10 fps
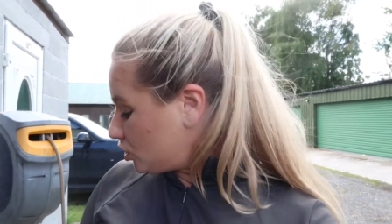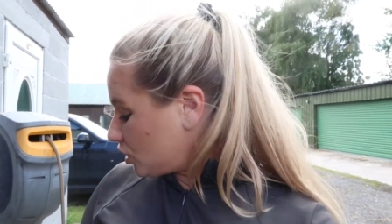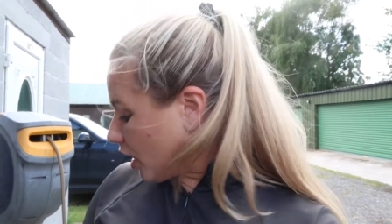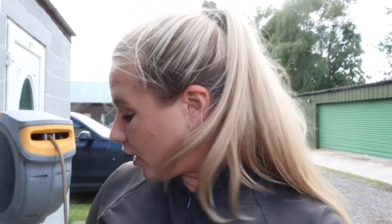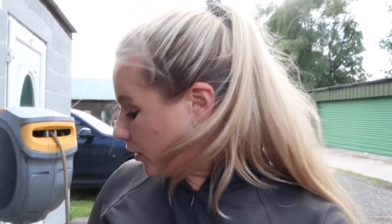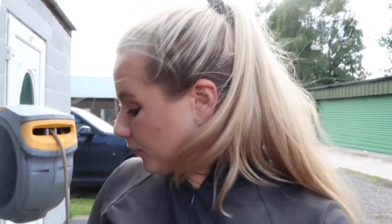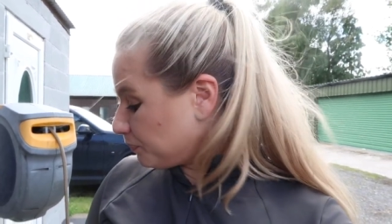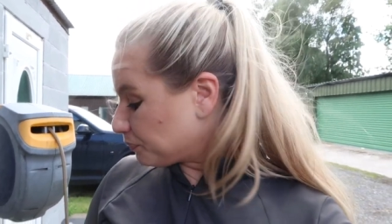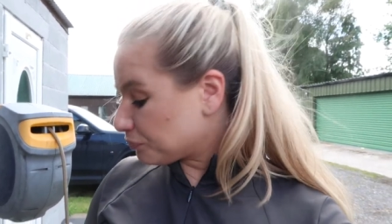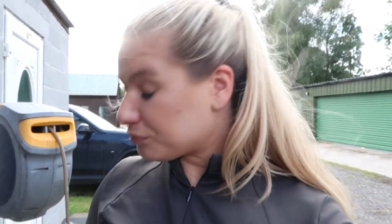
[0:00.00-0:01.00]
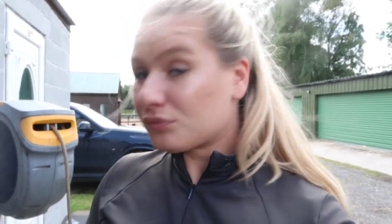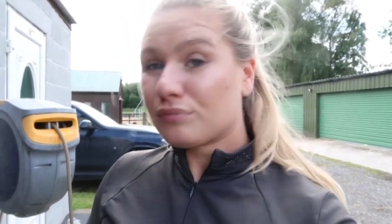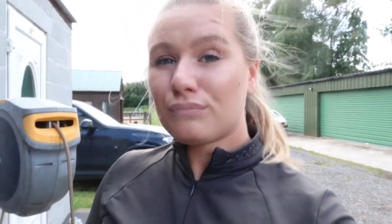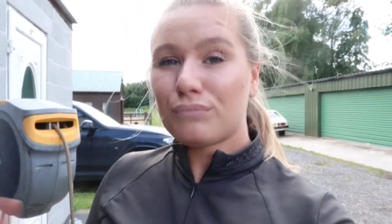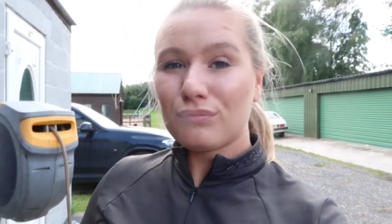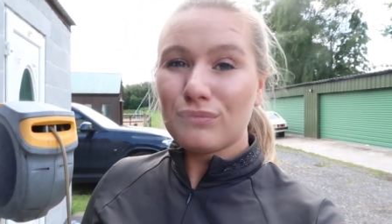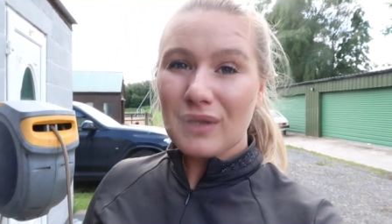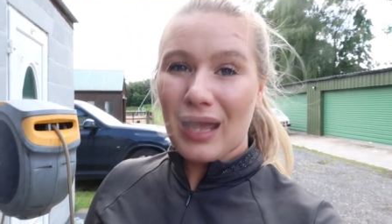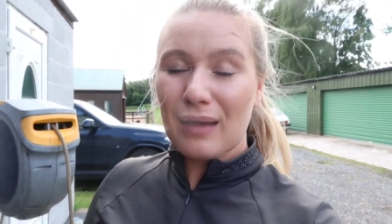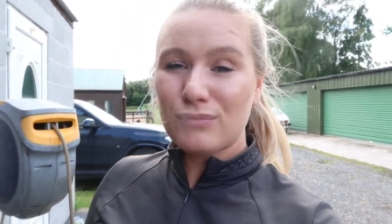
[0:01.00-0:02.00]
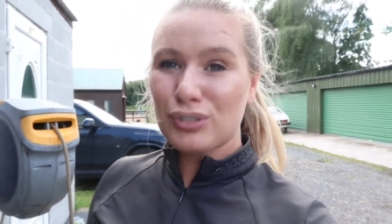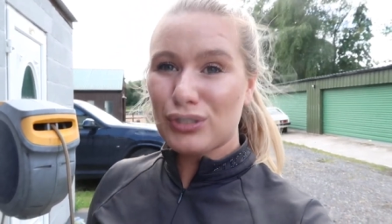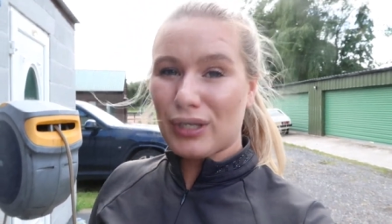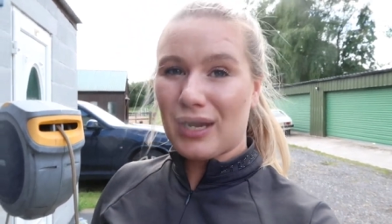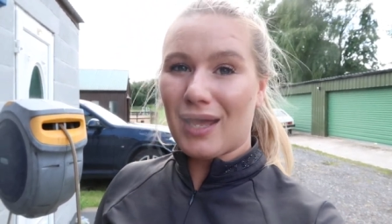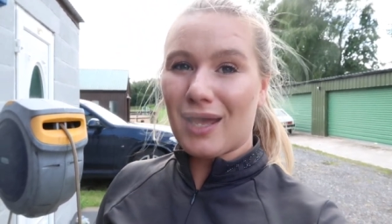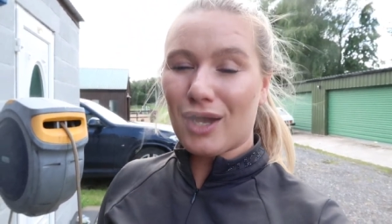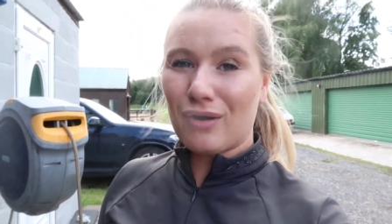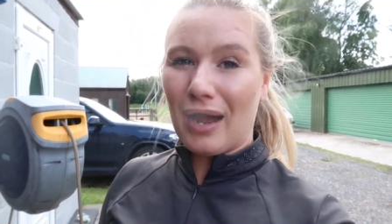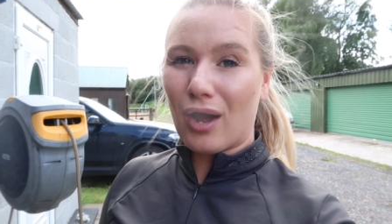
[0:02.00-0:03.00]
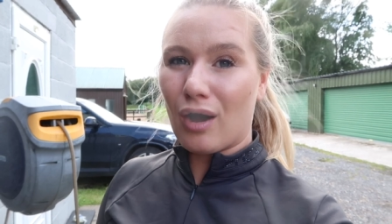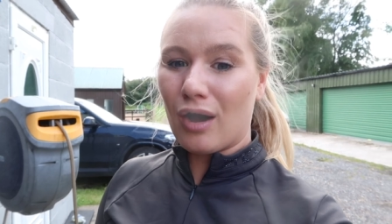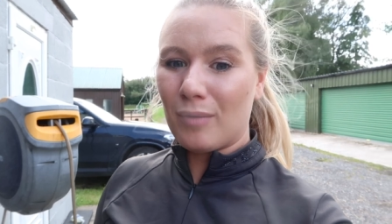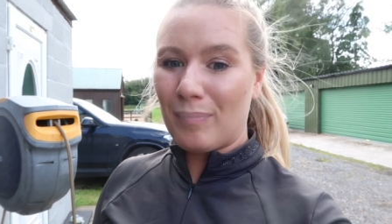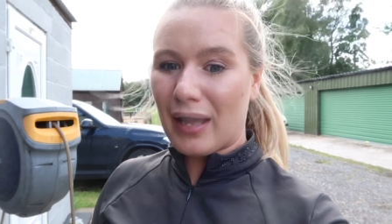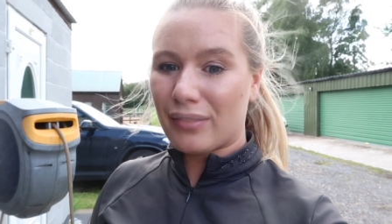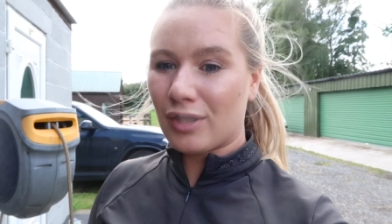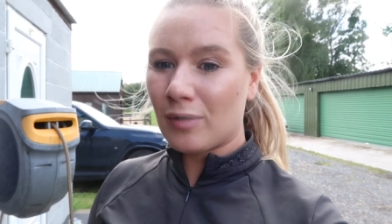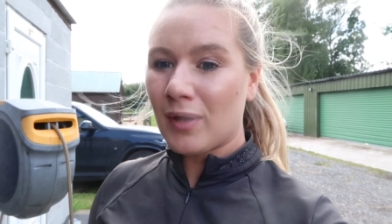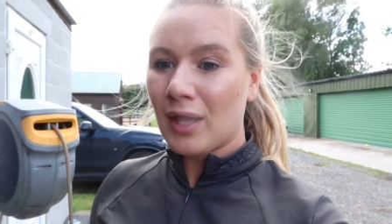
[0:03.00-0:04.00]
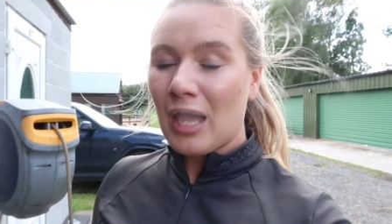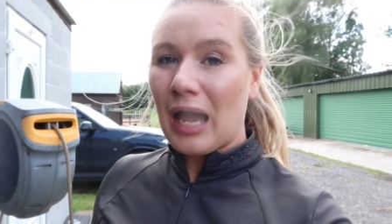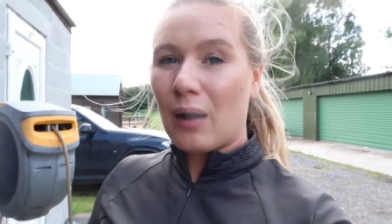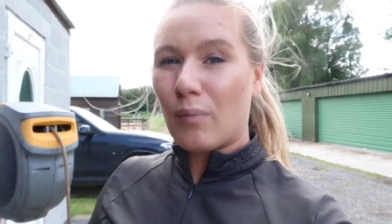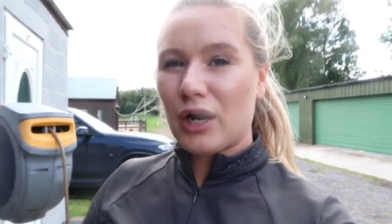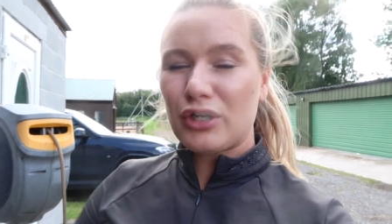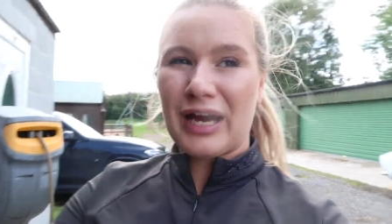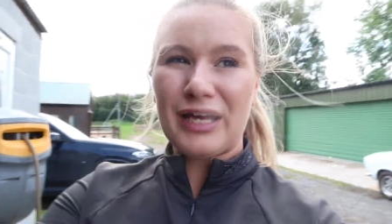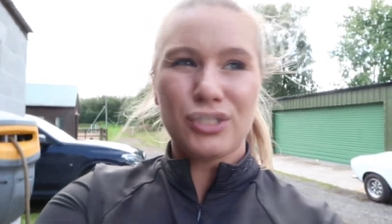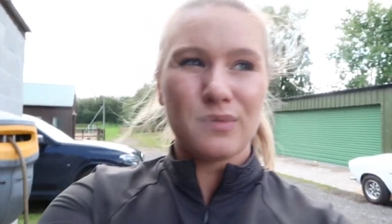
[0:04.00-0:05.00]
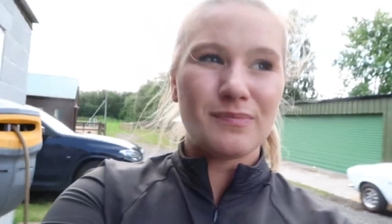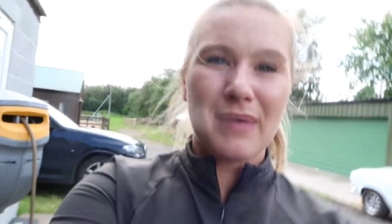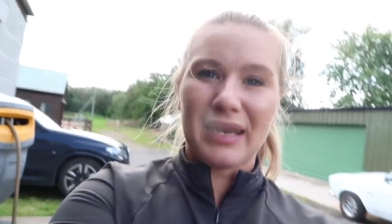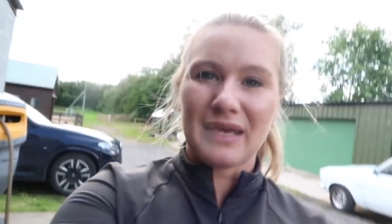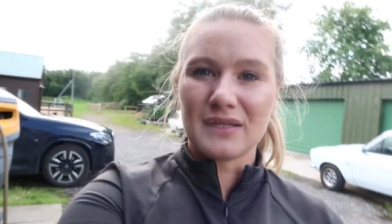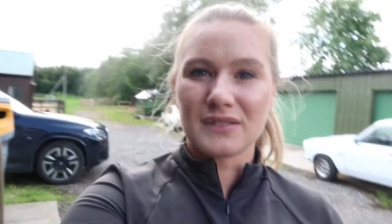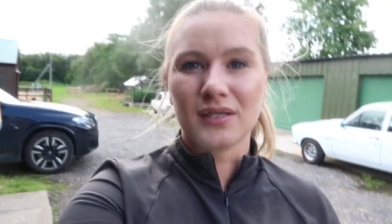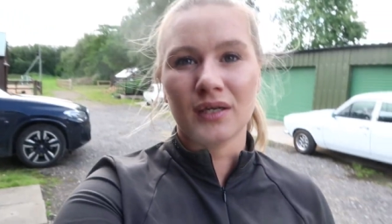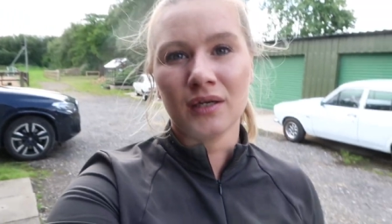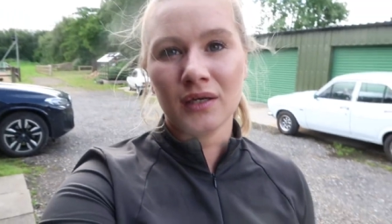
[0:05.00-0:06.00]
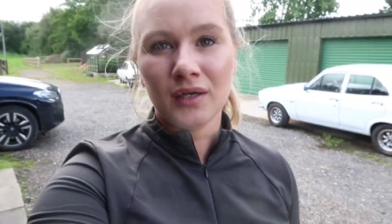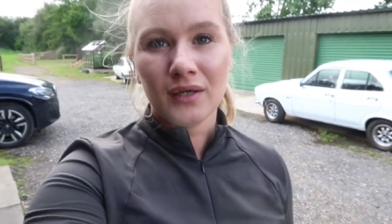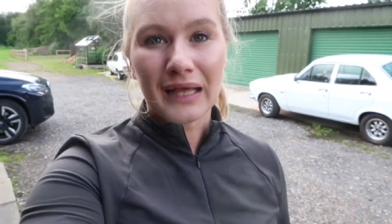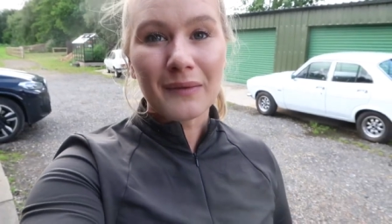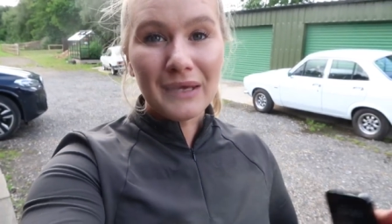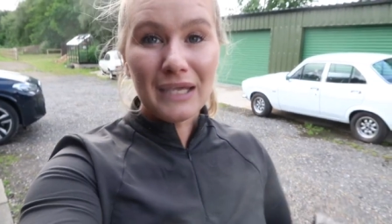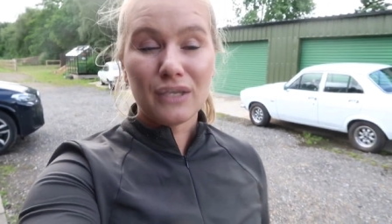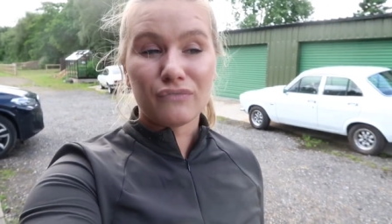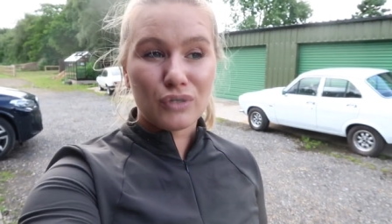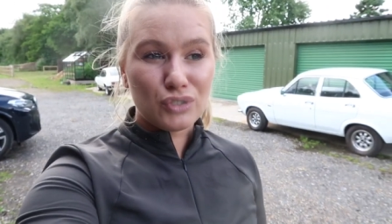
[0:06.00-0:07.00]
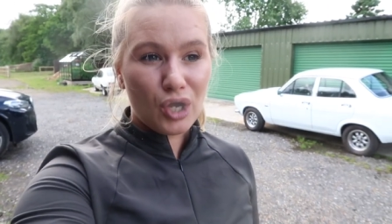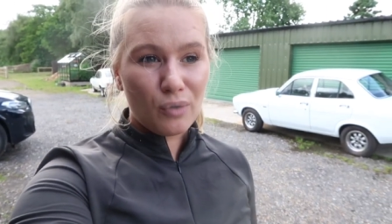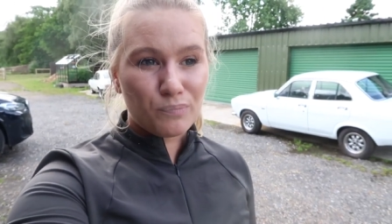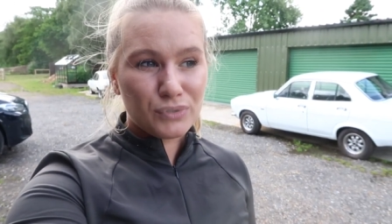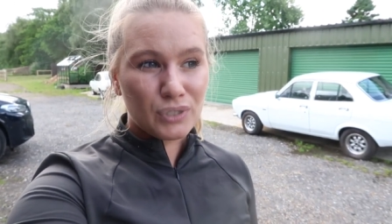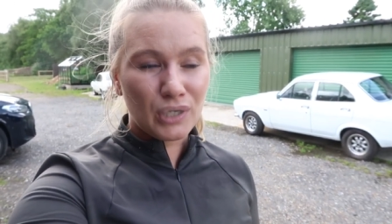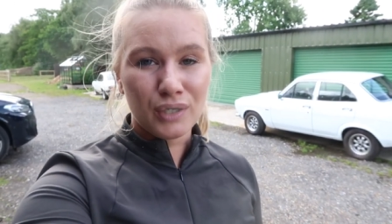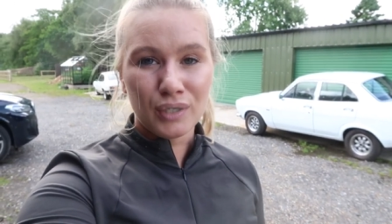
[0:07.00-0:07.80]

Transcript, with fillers: So I'm just gonna crack on, bath them. I wanna try and do as many as like my evening jobs